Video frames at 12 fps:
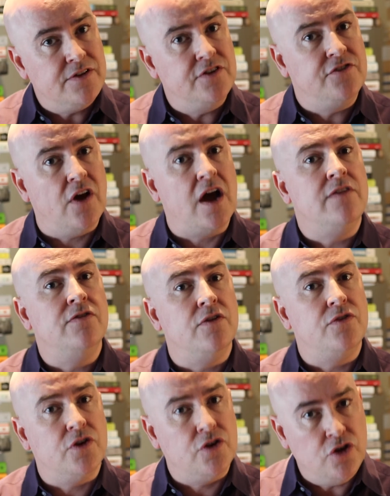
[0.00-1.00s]
the design
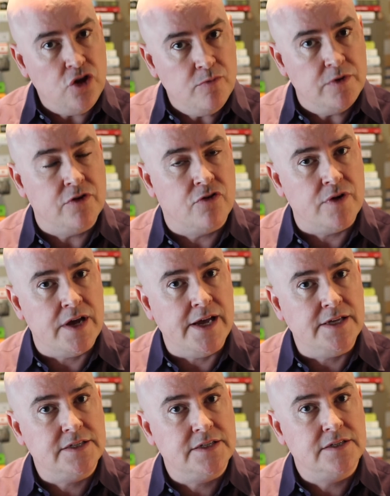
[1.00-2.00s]
that the human
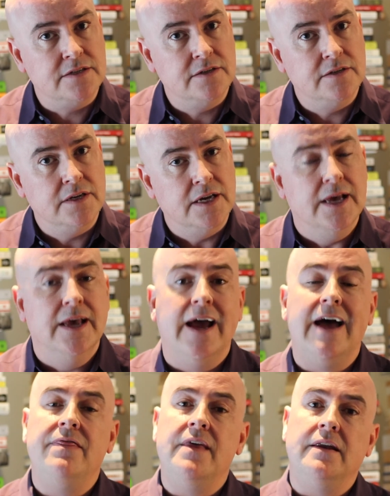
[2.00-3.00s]
creates
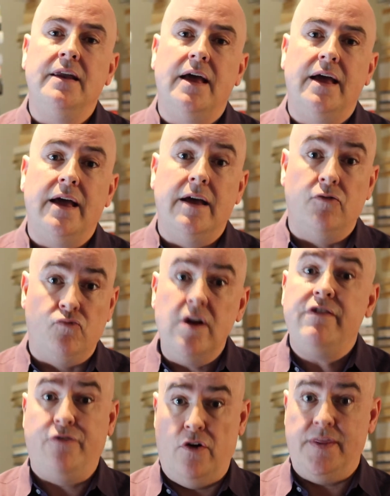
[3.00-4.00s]
and then
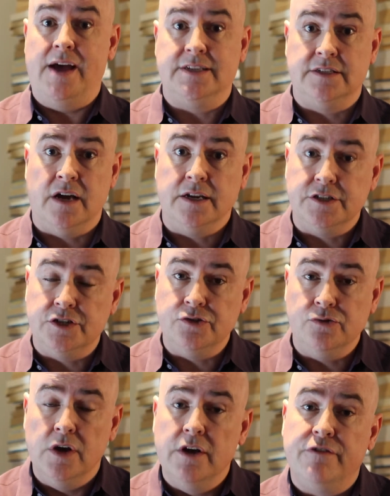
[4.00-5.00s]
riff on that design
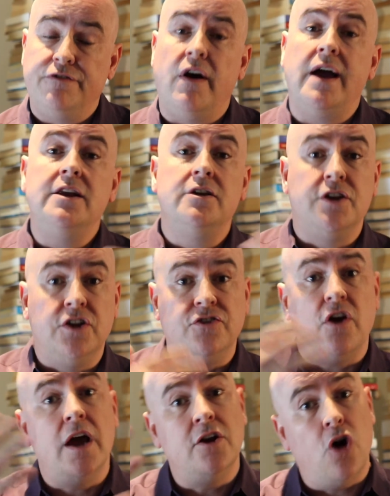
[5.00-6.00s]
to find
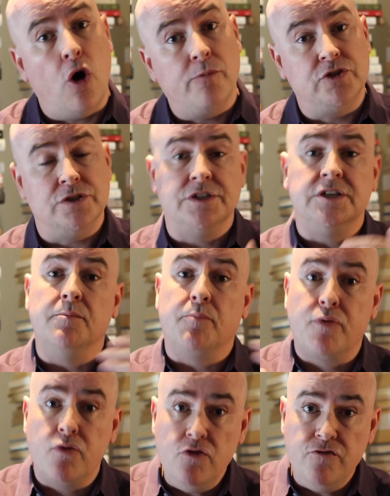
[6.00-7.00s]
design options and
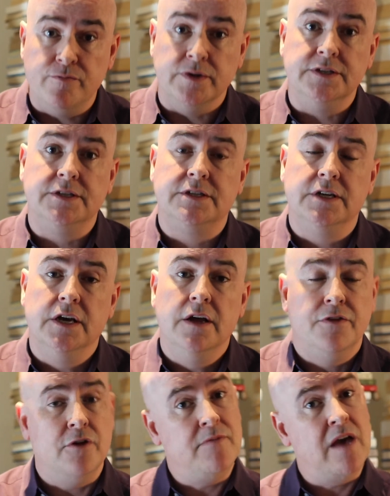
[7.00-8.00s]
improvements
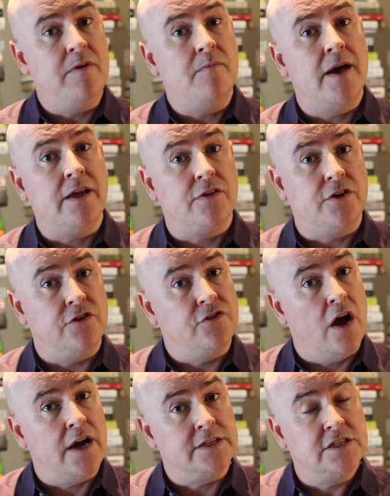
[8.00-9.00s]
that maybe make the
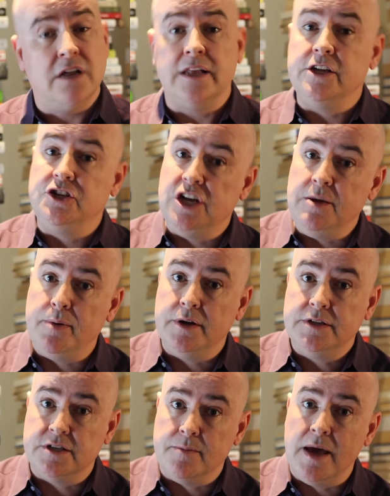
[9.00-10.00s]
design slightly
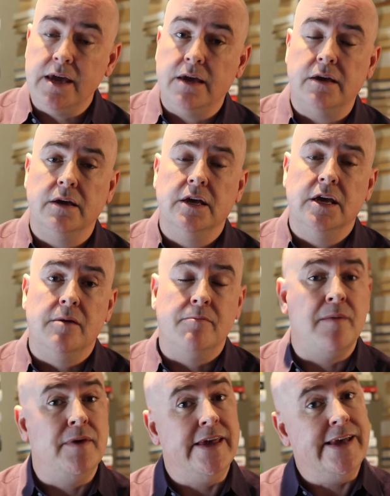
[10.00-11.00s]
cheaper to make,
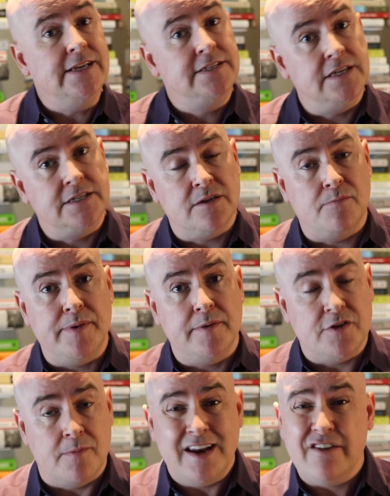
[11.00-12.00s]
maybe easier
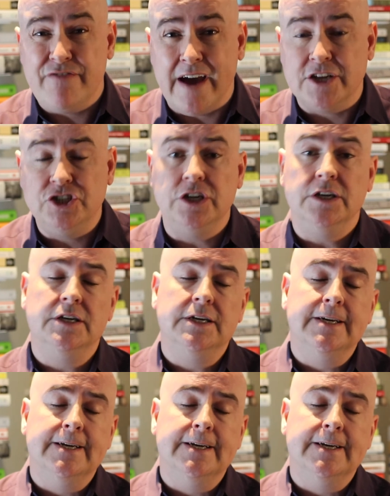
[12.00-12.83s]
to manufacture,